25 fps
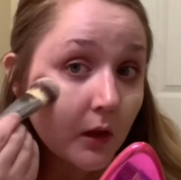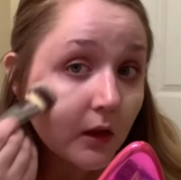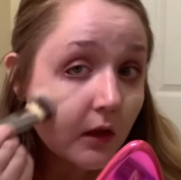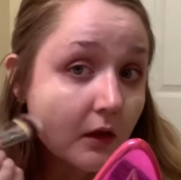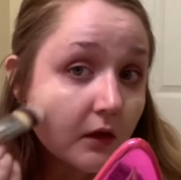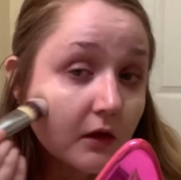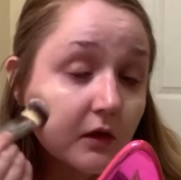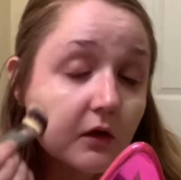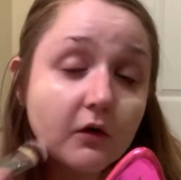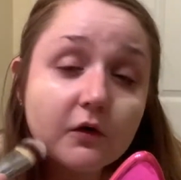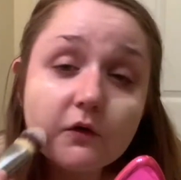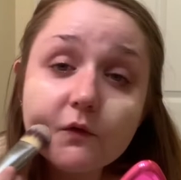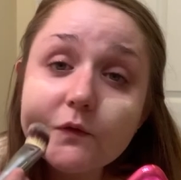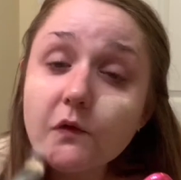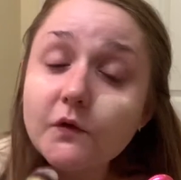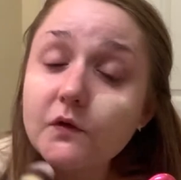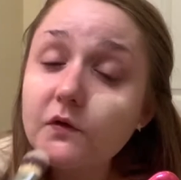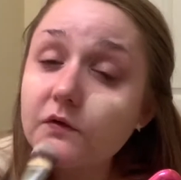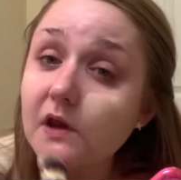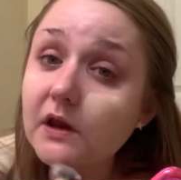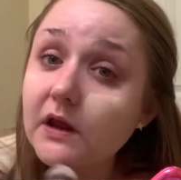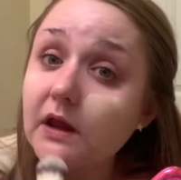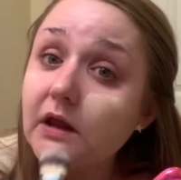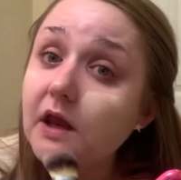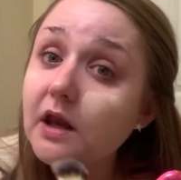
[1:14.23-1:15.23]
So if you
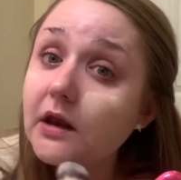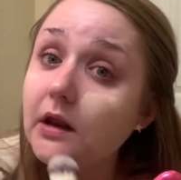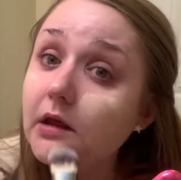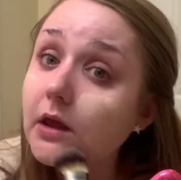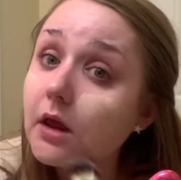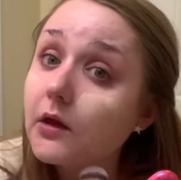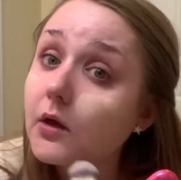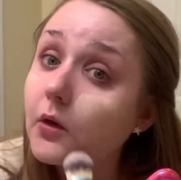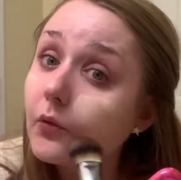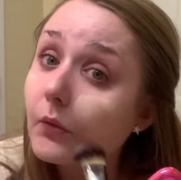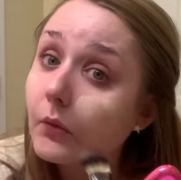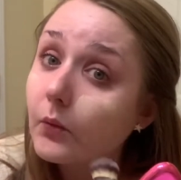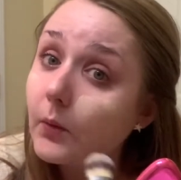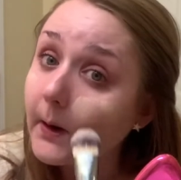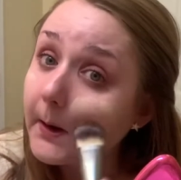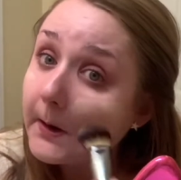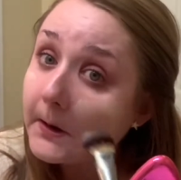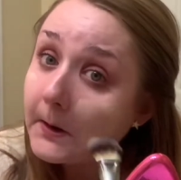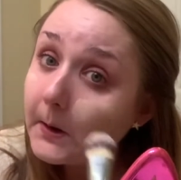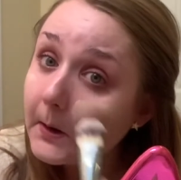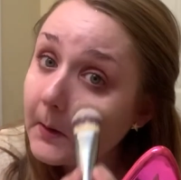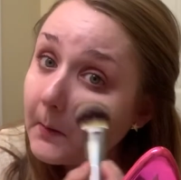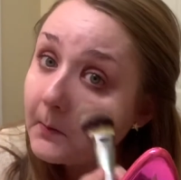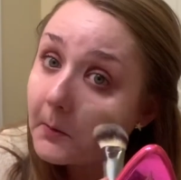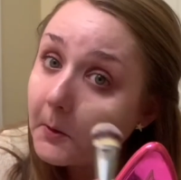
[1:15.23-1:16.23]
see any
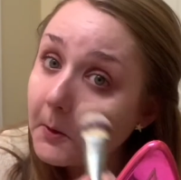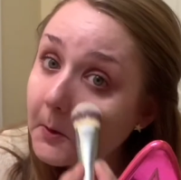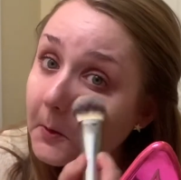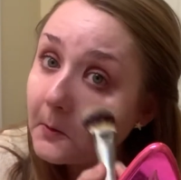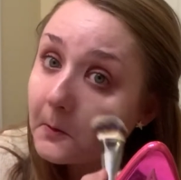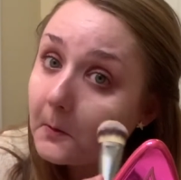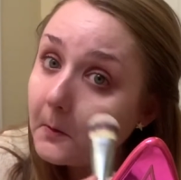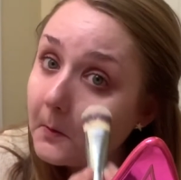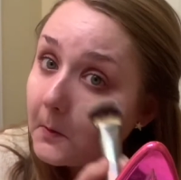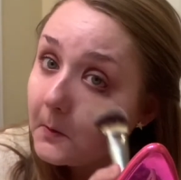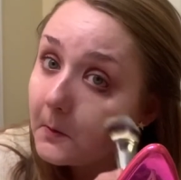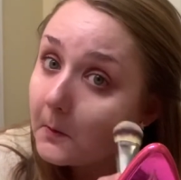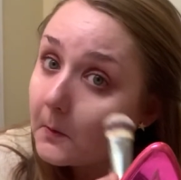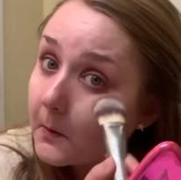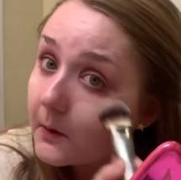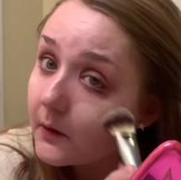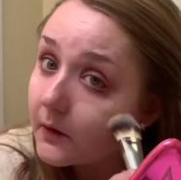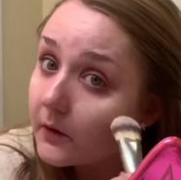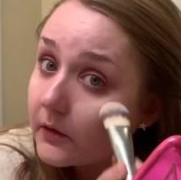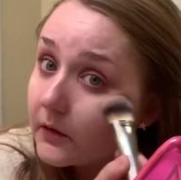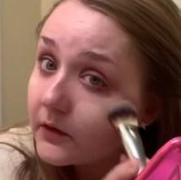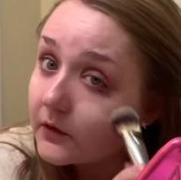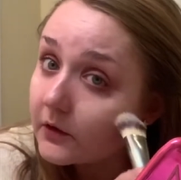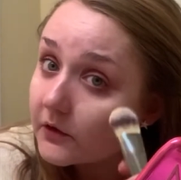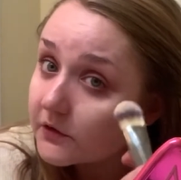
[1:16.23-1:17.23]
random little
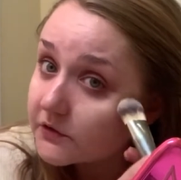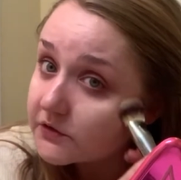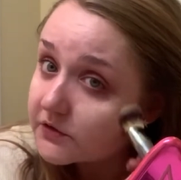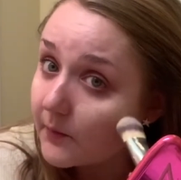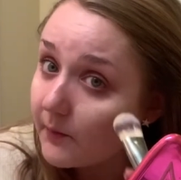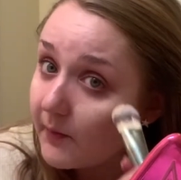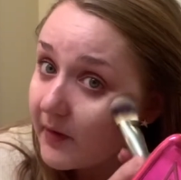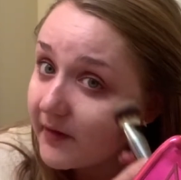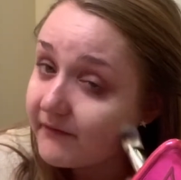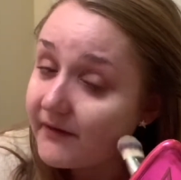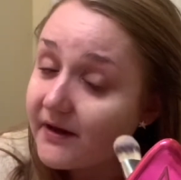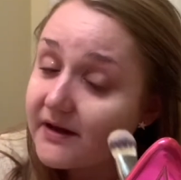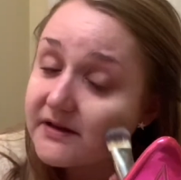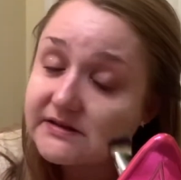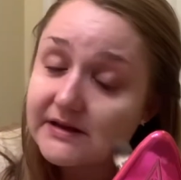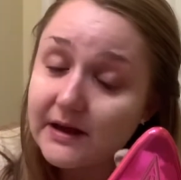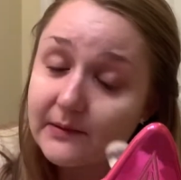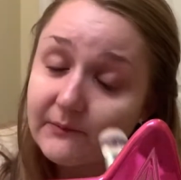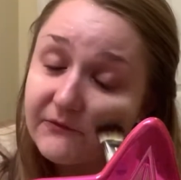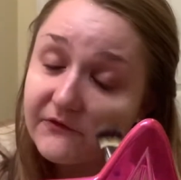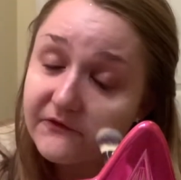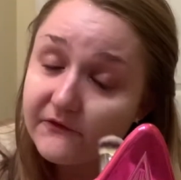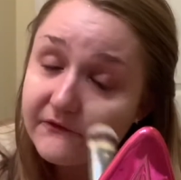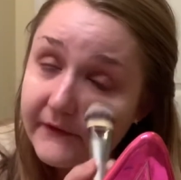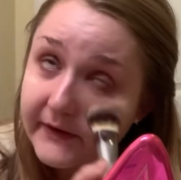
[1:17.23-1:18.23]
glitters on my face,
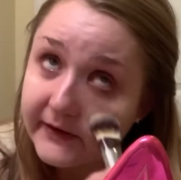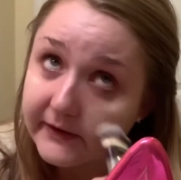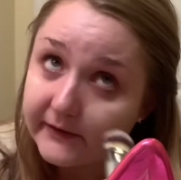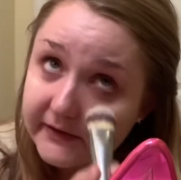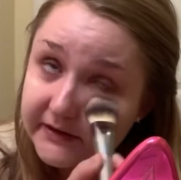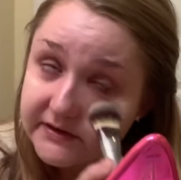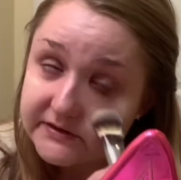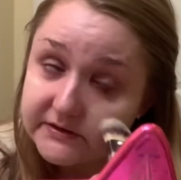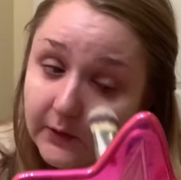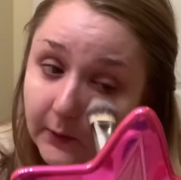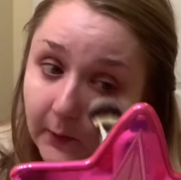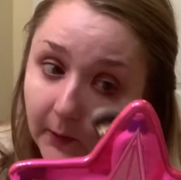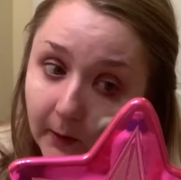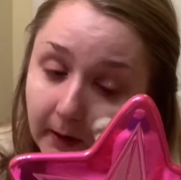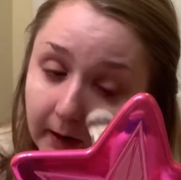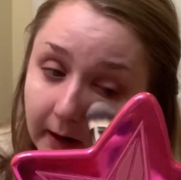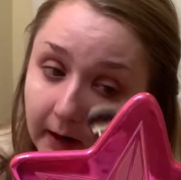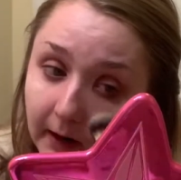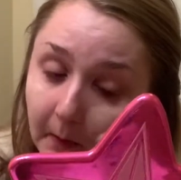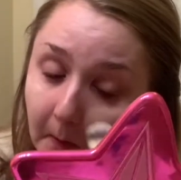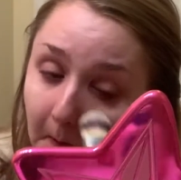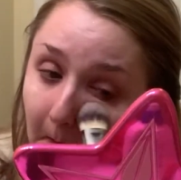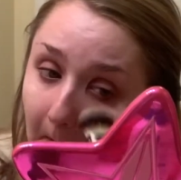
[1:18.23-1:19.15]
I'm very sorry.